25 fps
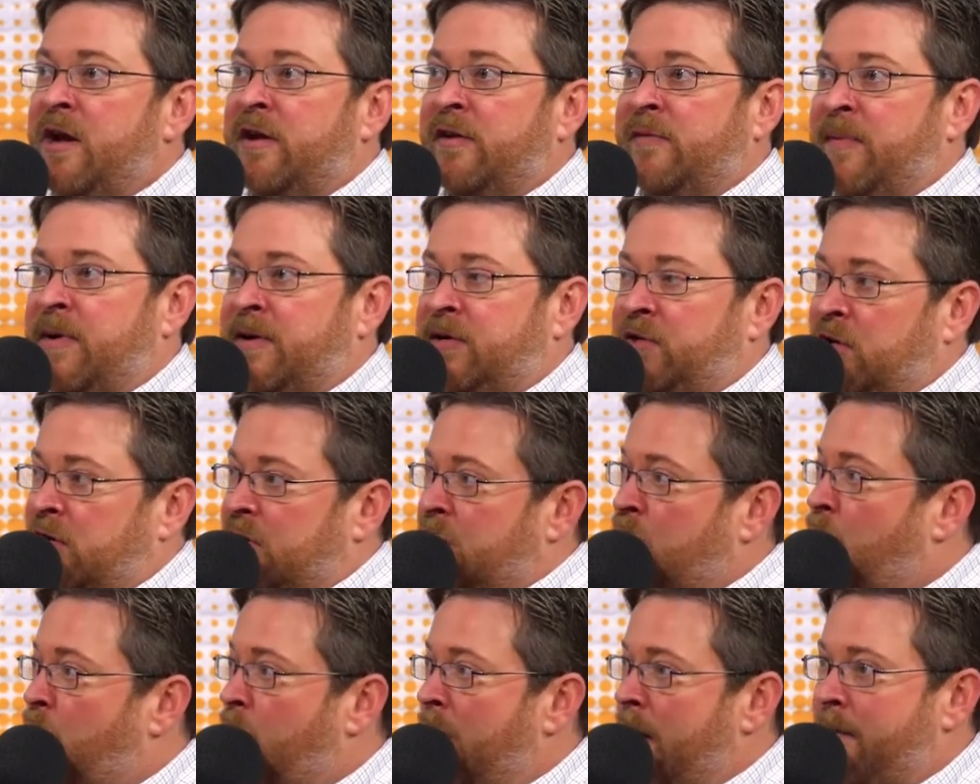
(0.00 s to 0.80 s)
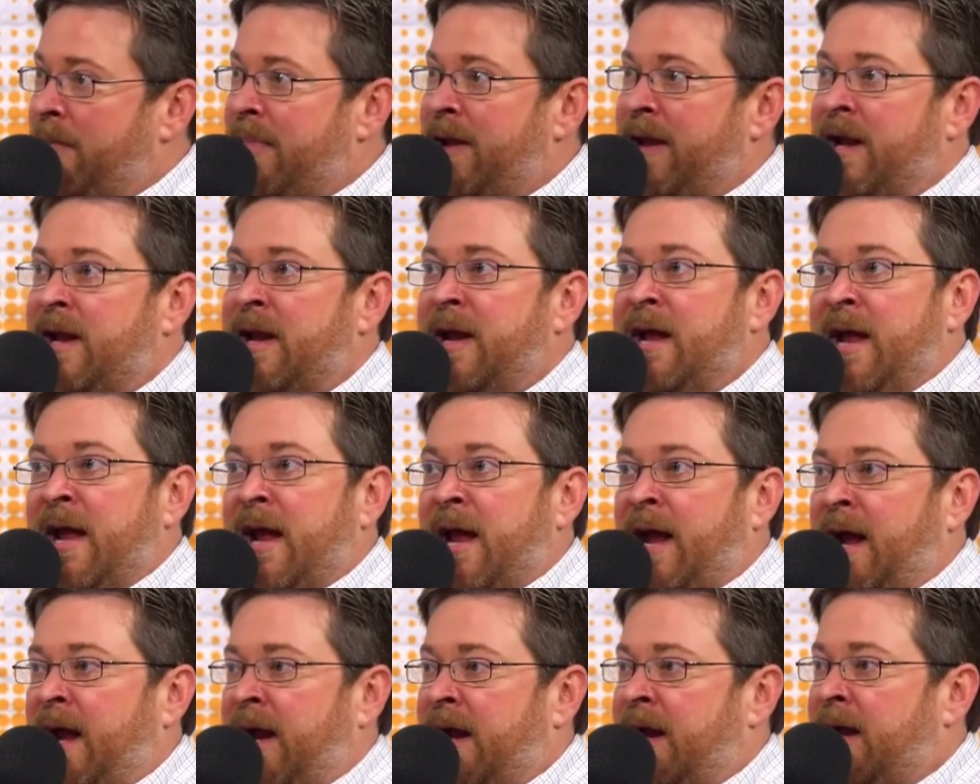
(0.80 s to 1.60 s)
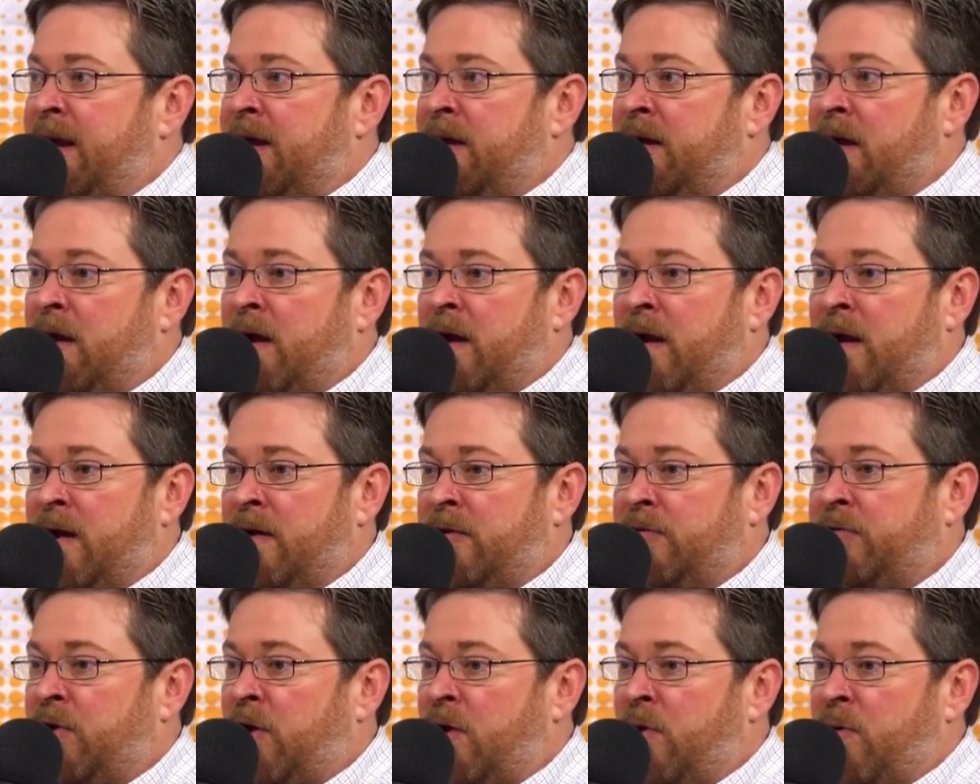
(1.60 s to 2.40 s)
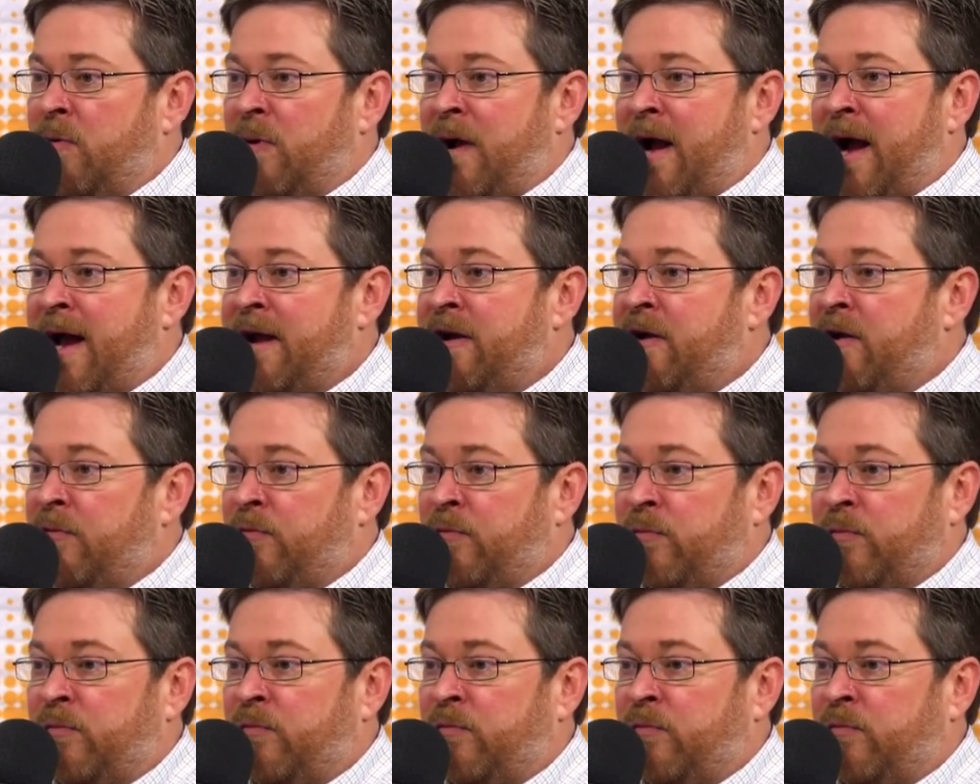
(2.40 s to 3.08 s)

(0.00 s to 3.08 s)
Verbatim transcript: special equipment, and so I don't